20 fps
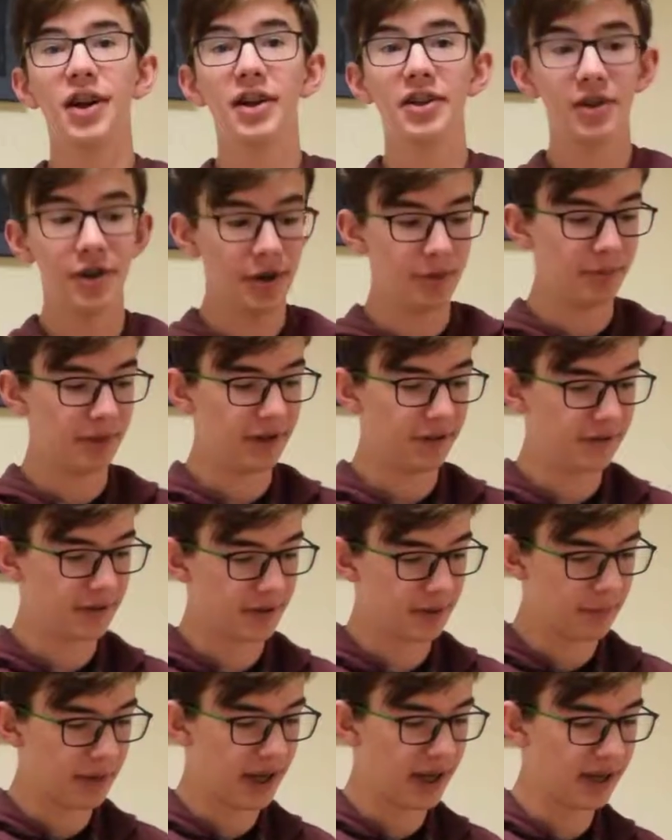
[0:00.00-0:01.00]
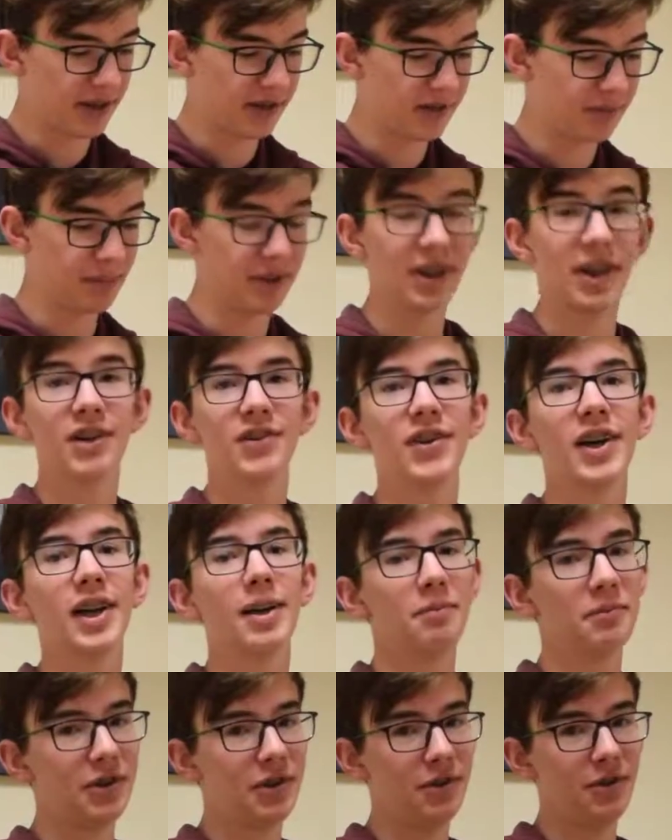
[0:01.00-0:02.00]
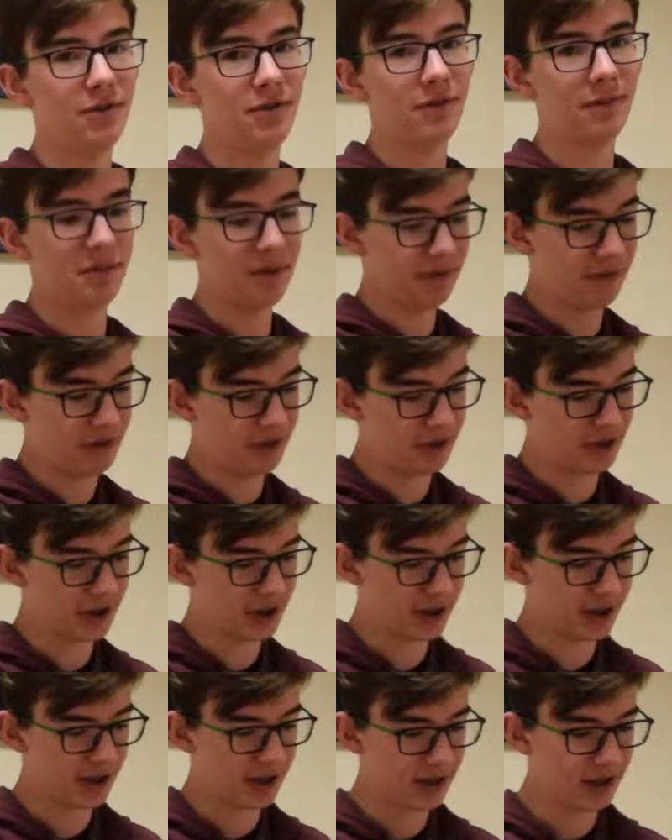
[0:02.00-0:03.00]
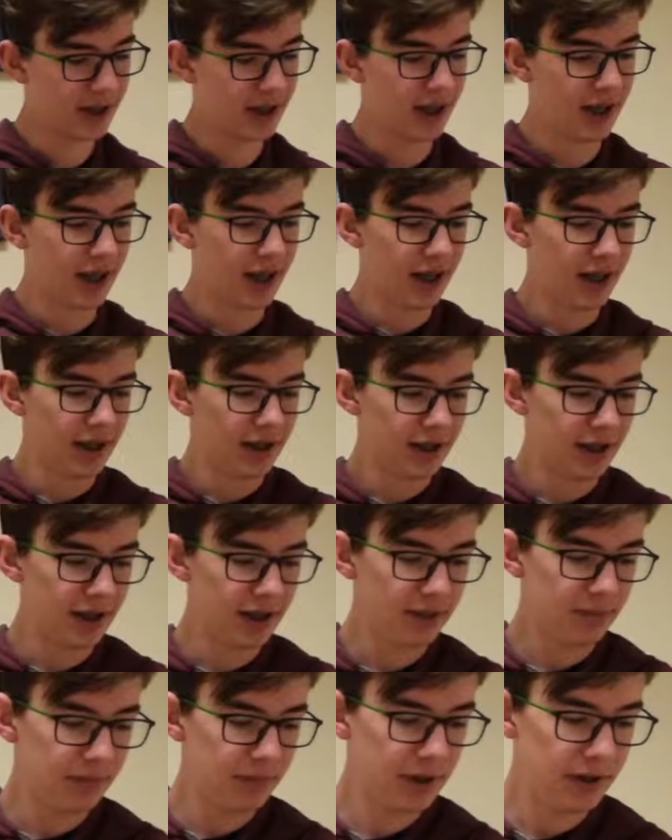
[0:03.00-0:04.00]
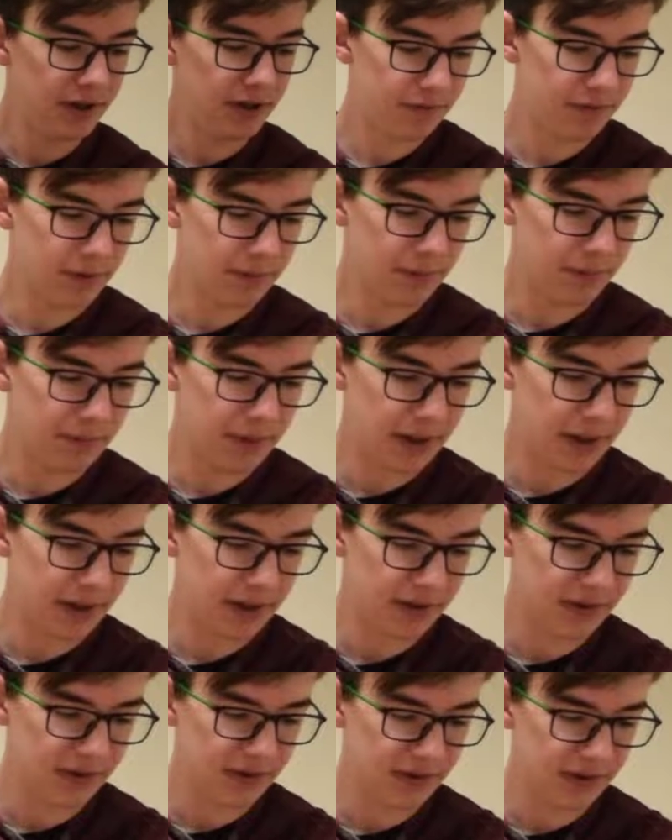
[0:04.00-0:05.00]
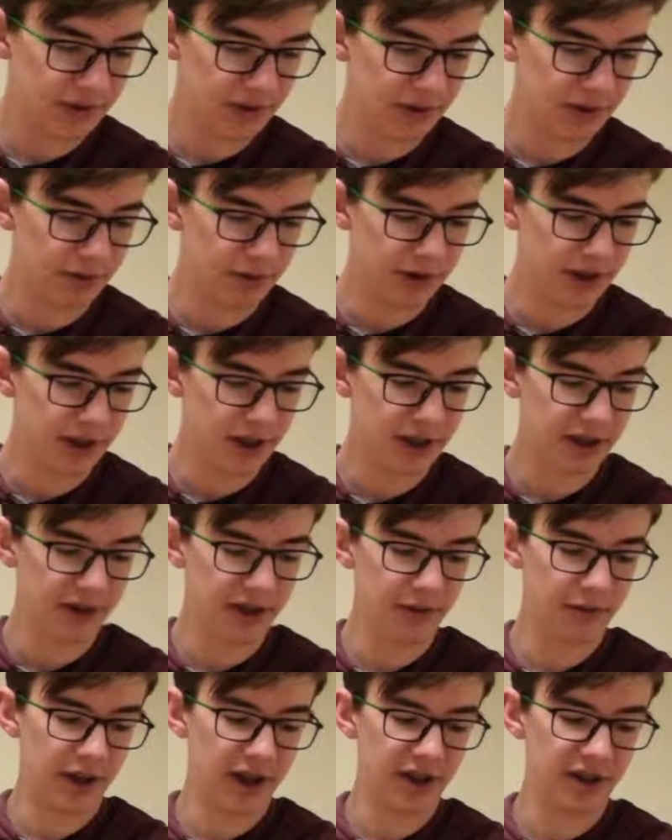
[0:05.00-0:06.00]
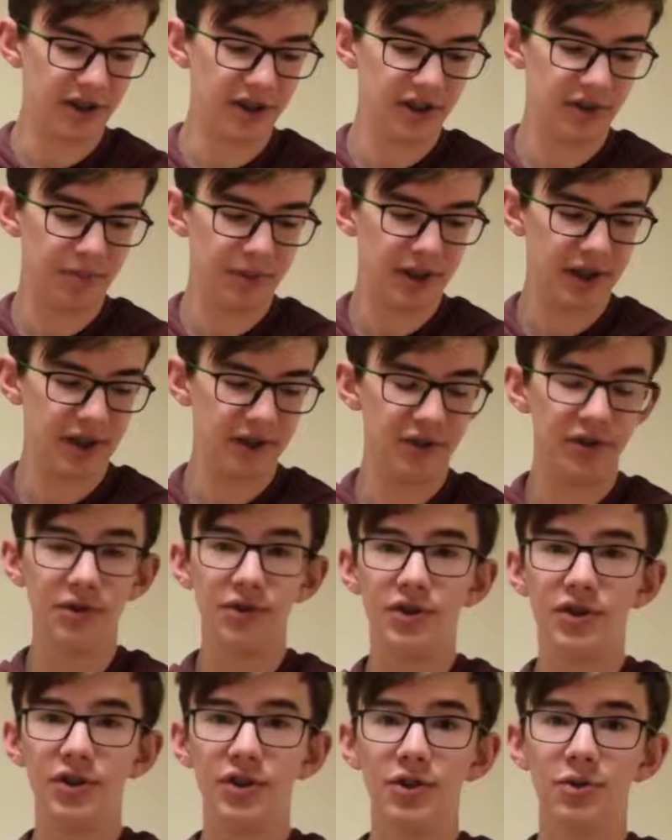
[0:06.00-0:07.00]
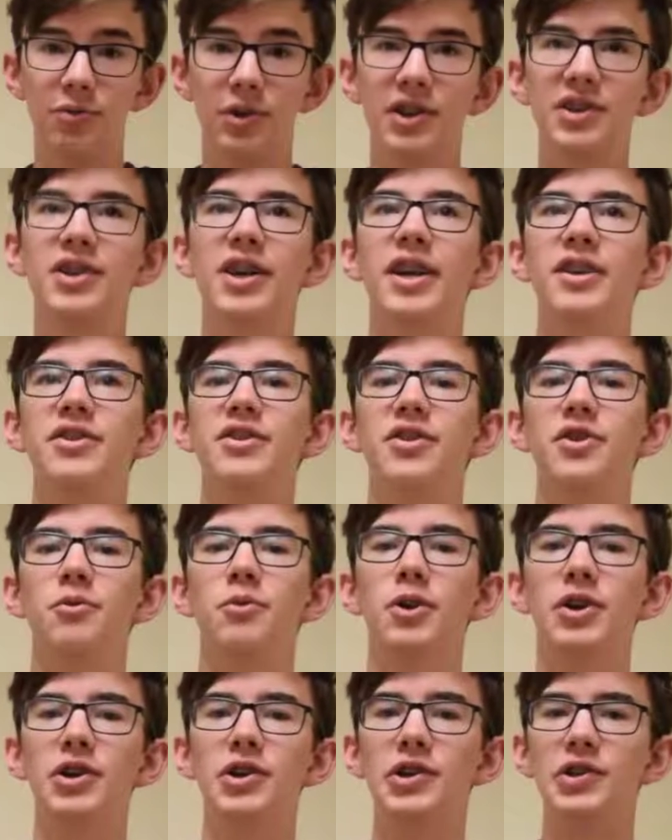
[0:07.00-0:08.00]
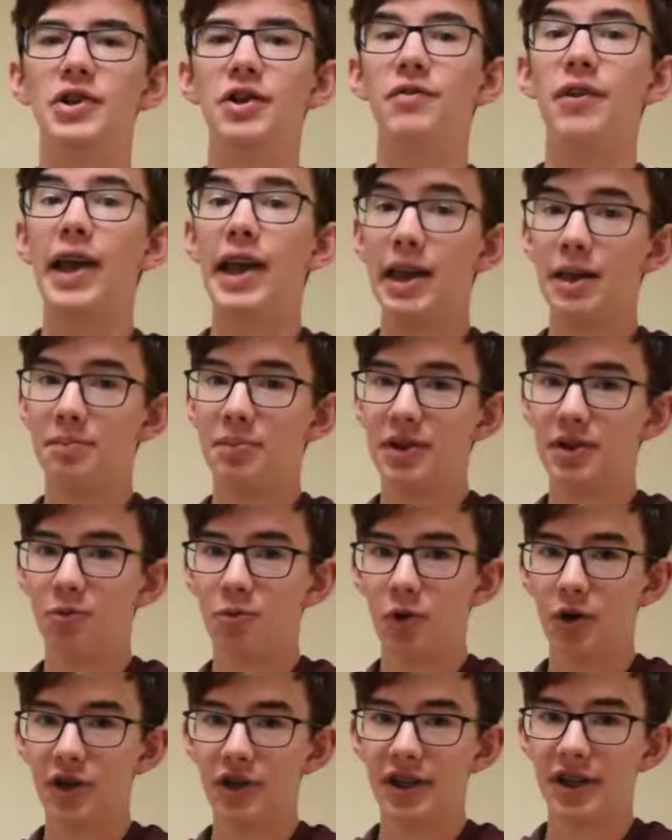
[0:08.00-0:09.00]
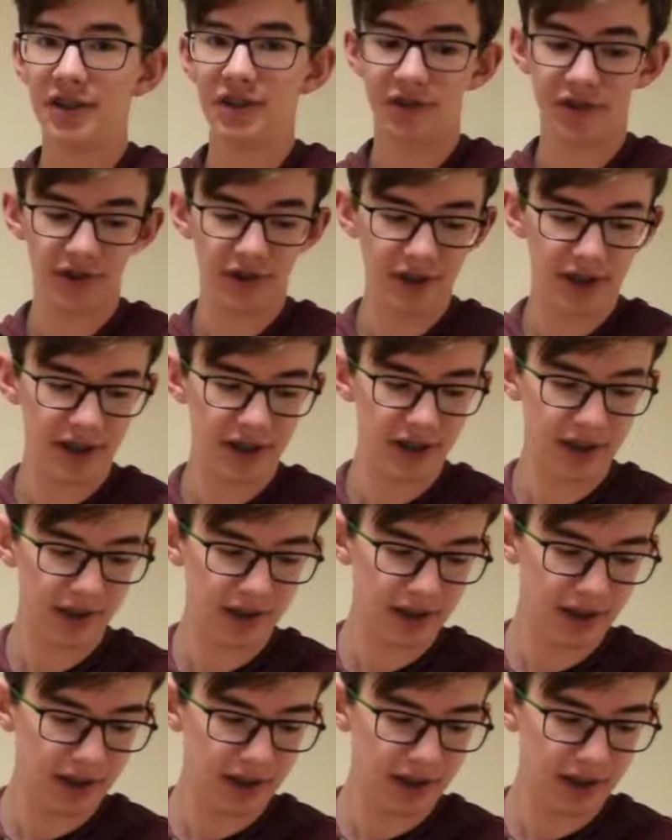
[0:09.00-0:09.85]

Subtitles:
I know me from the past, because I am you from the future. Like me from the past, you are likely watching this because you too want to enter the world of AP World History.